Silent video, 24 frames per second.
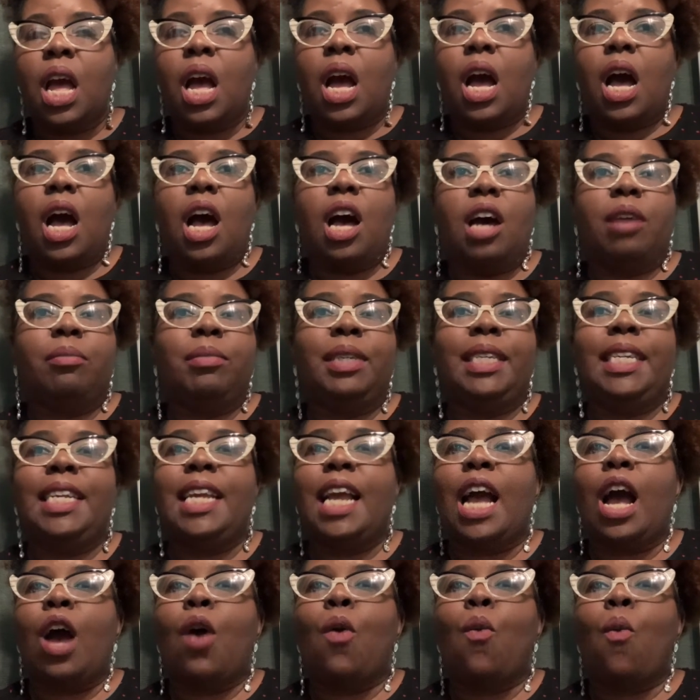
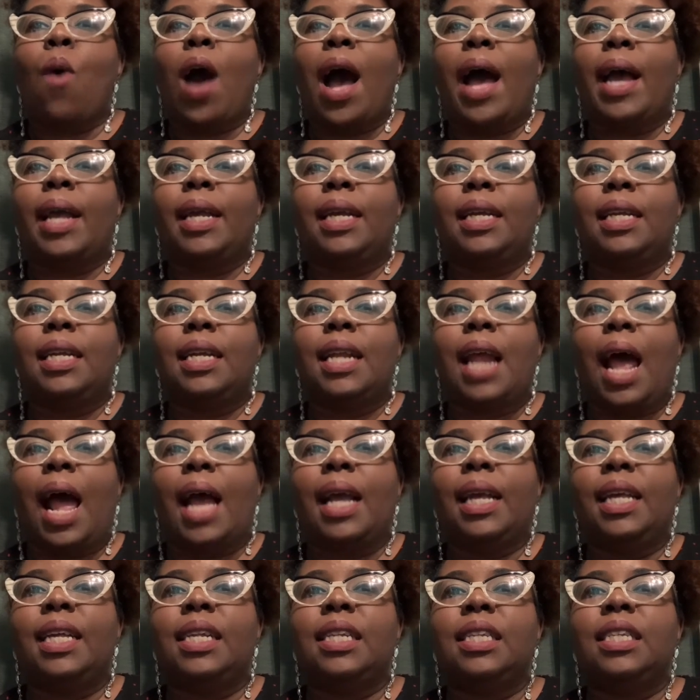DIYing it. I
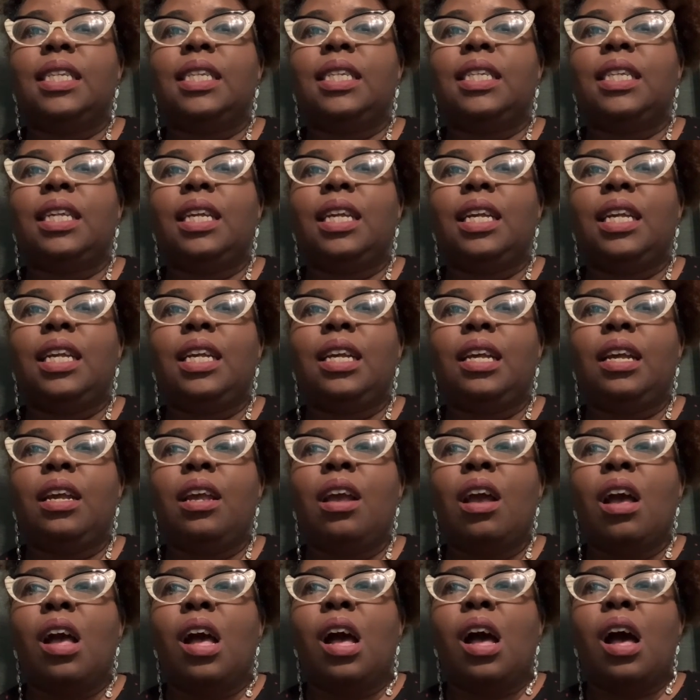can see
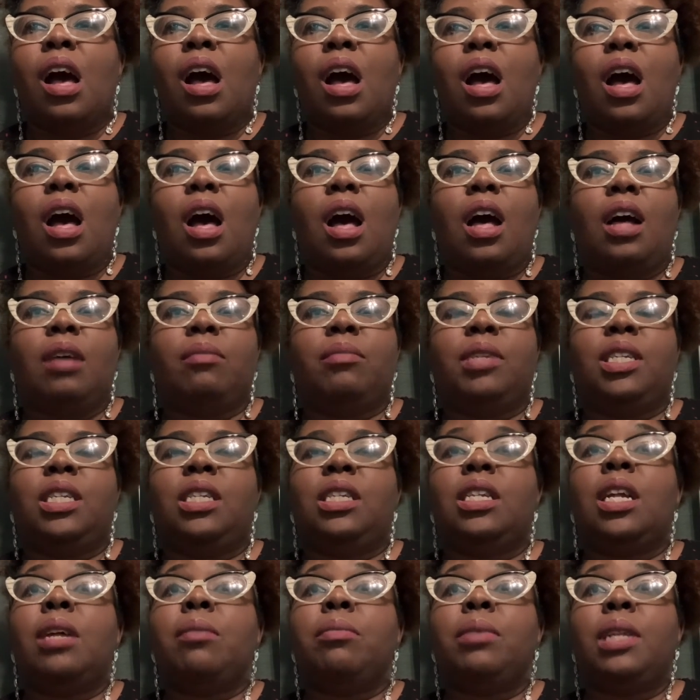
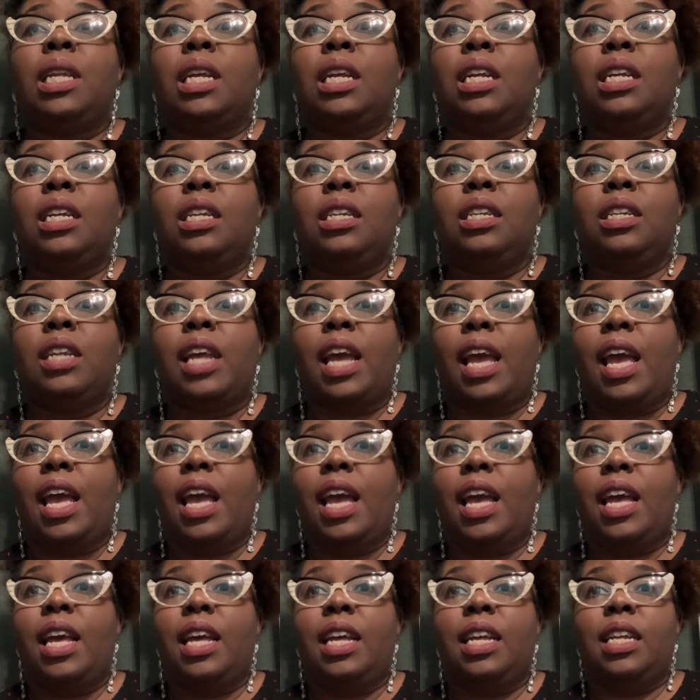something that
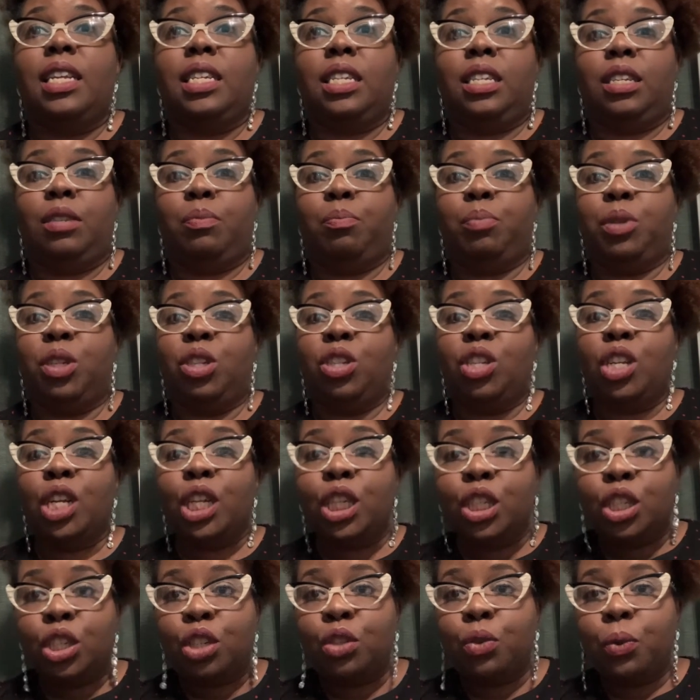has
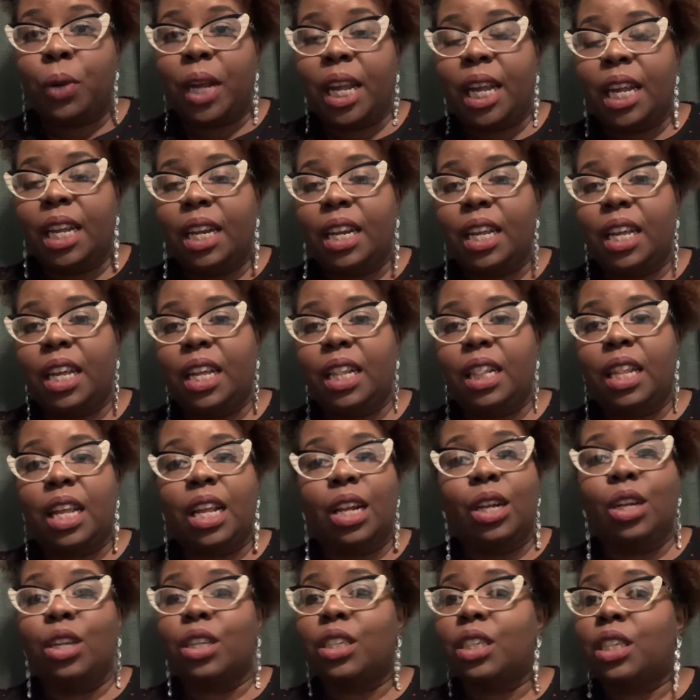potential in it
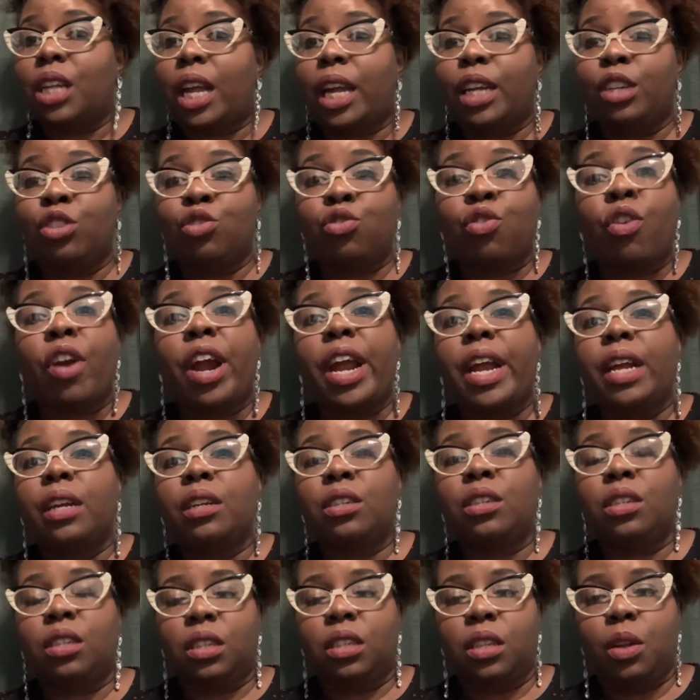that looks like
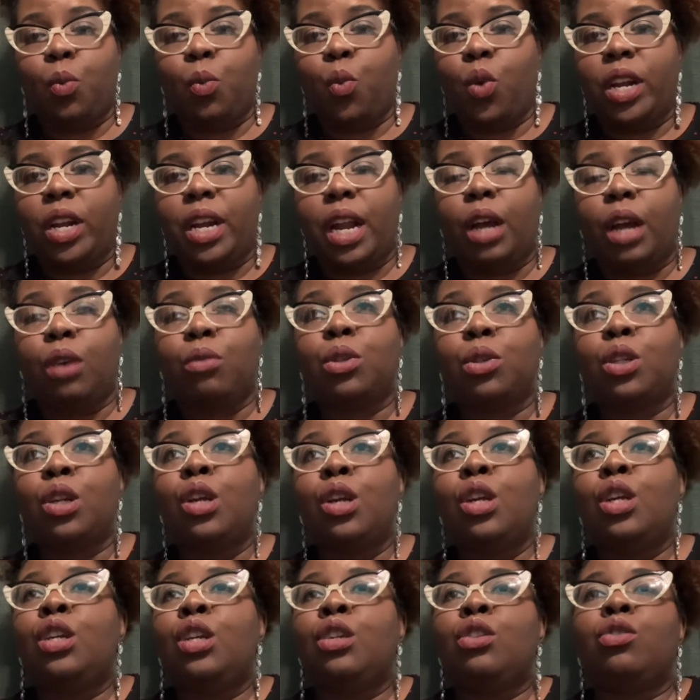trash to someone else.
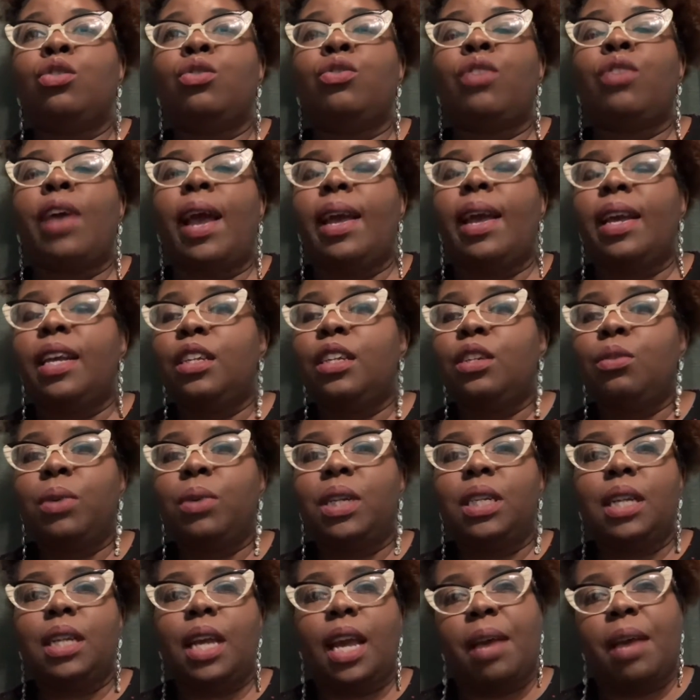So that is
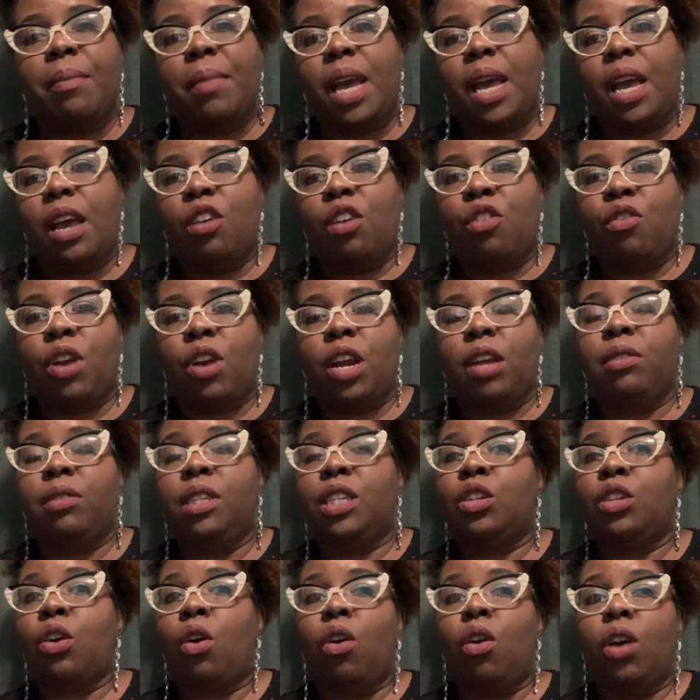what Tamshandcrafts
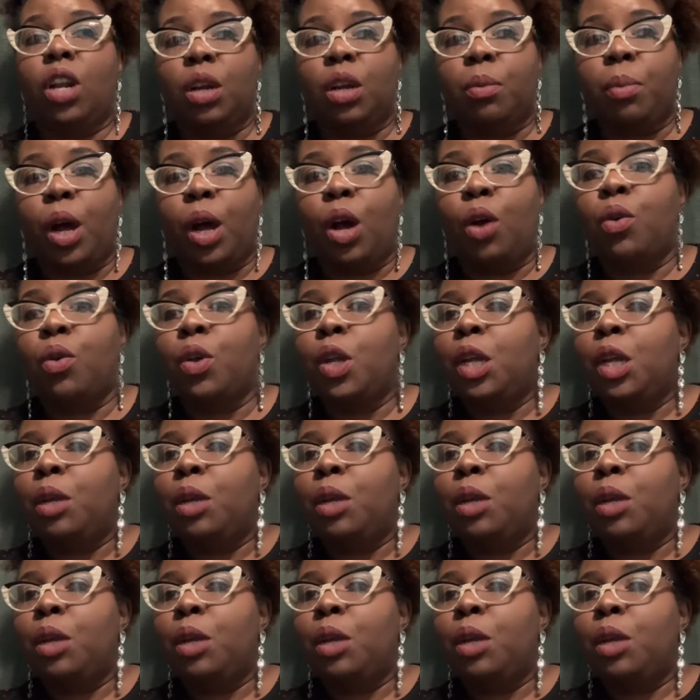is all about.